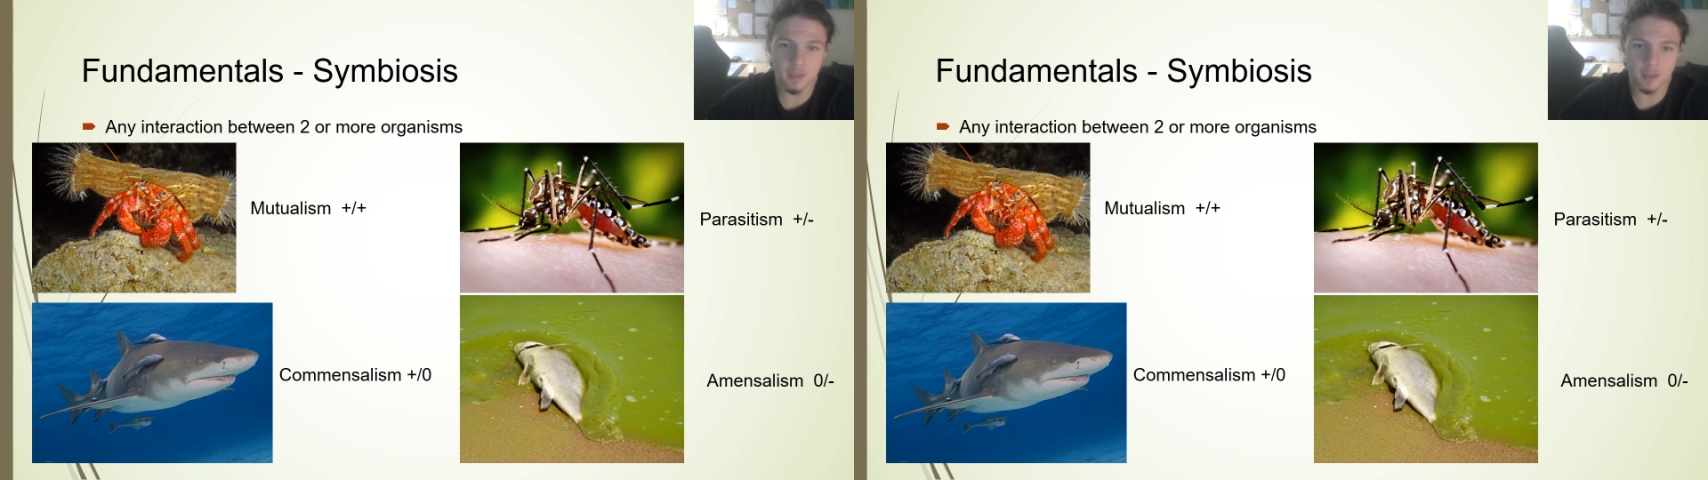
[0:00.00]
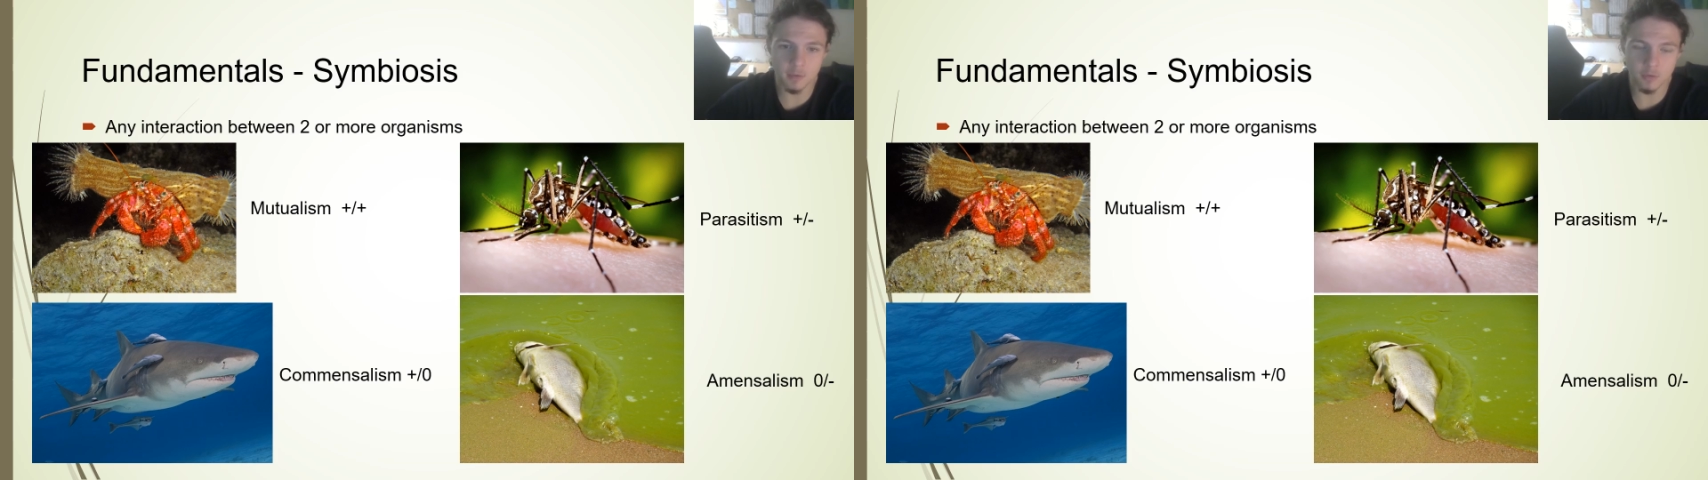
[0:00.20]

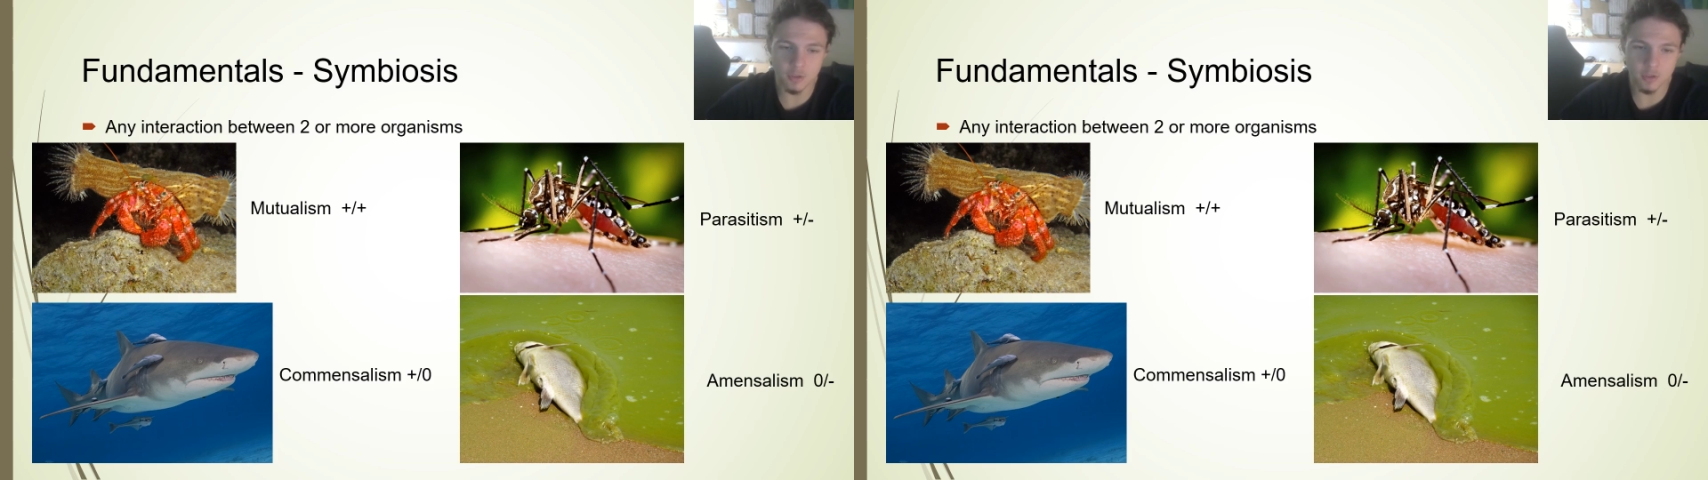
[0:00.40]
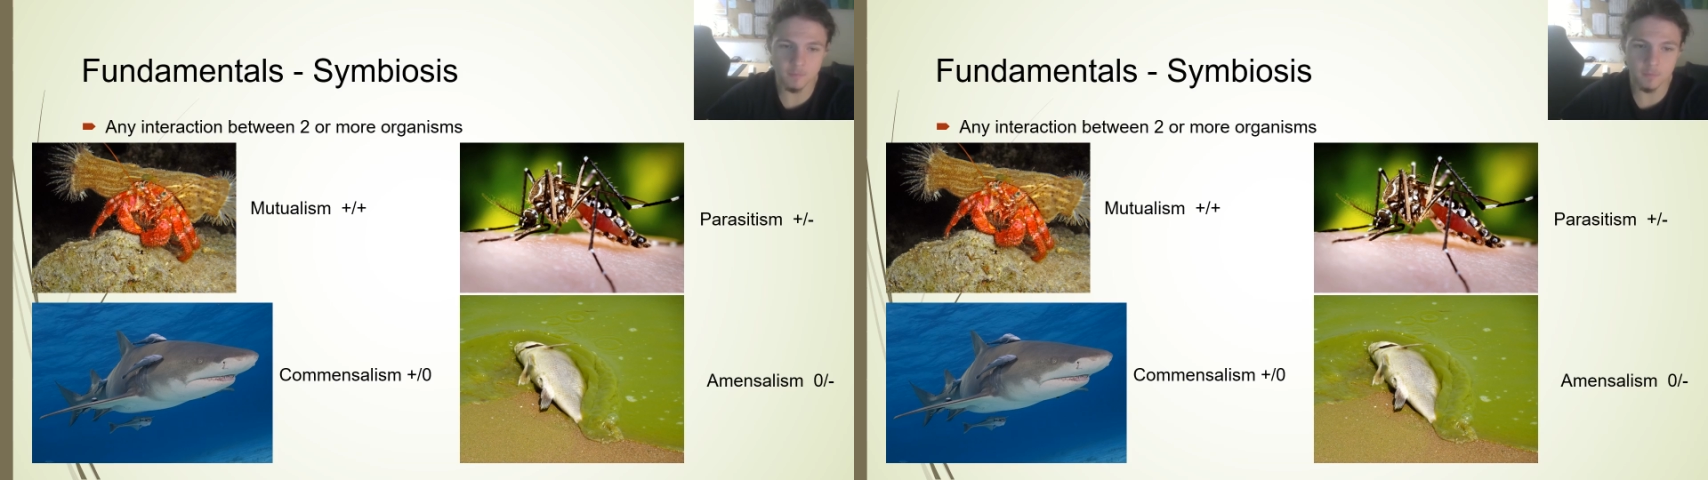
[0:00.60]

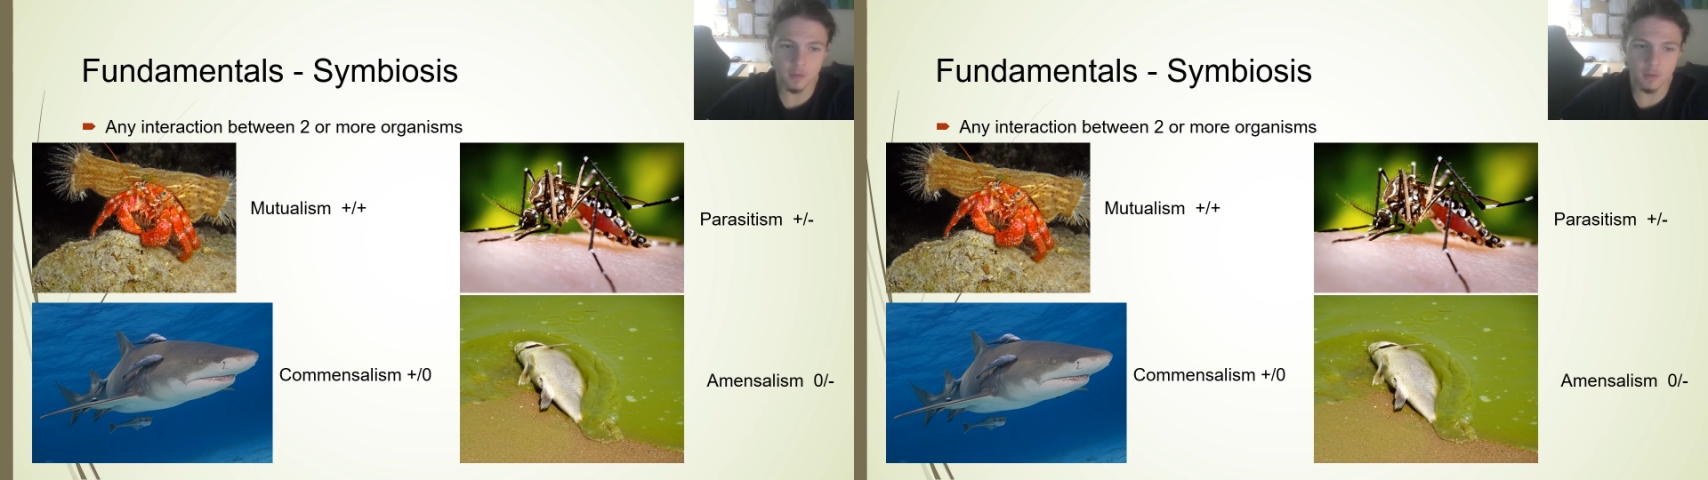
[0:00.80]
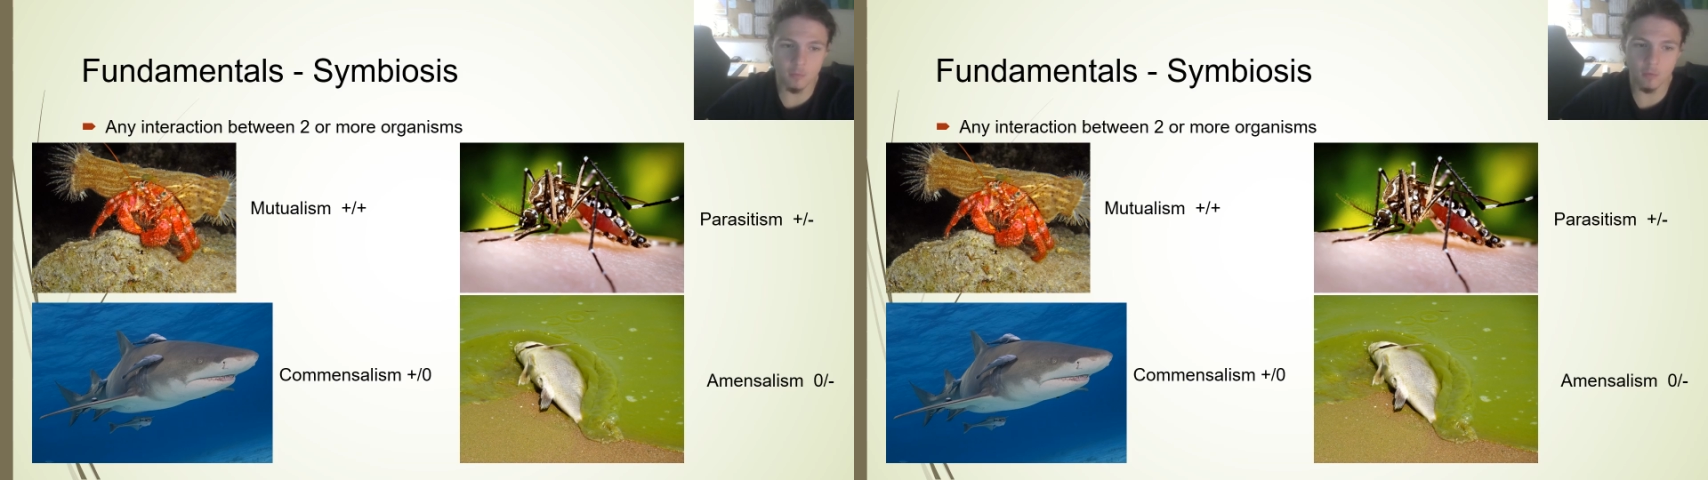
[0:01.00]
energy,
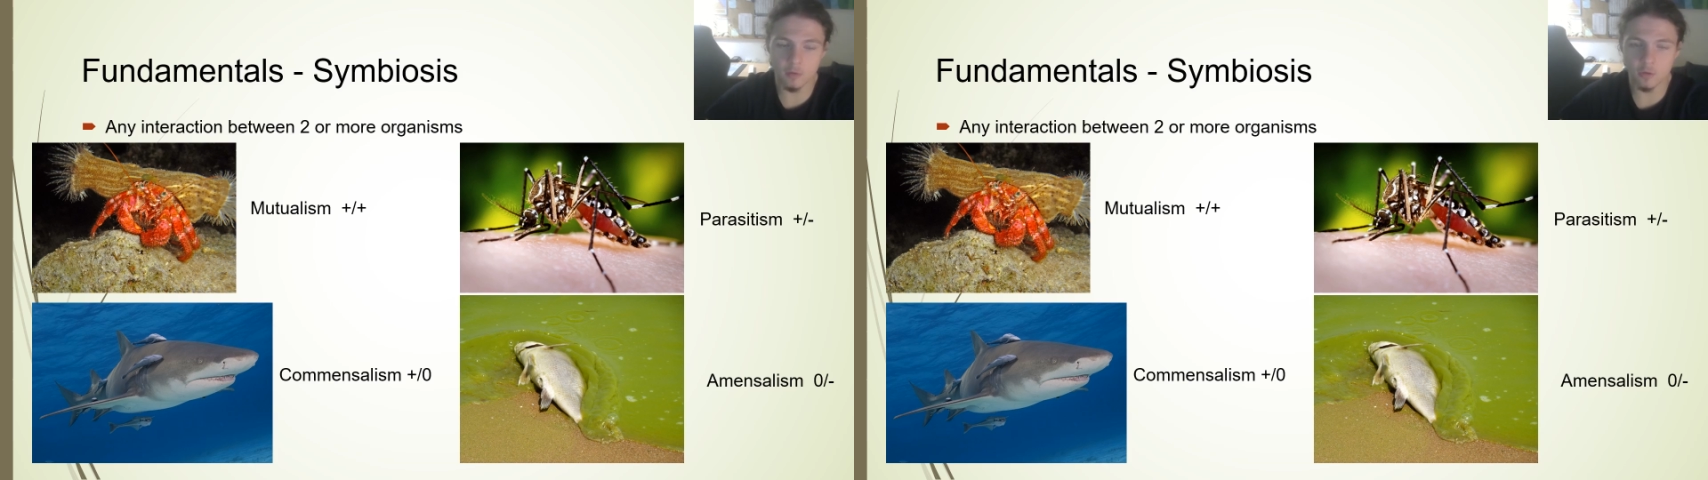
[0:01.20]
while the